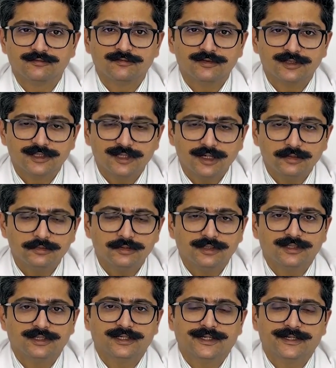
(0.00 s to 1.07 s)
without
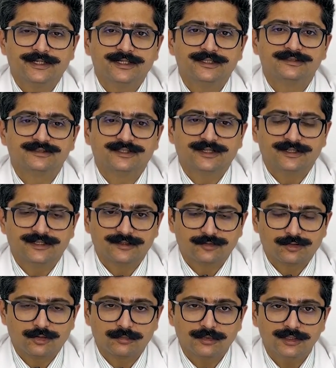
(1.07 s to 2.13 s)
any inciting
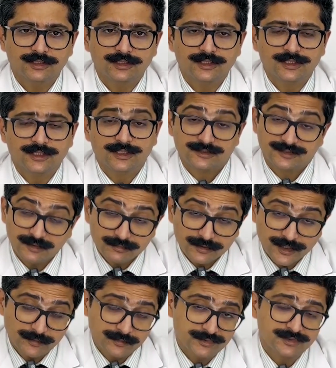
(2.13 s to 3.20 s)
trauma.
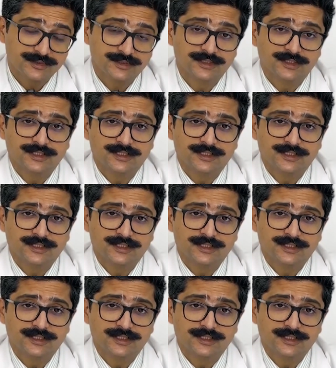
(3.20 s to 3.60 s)
Sometimes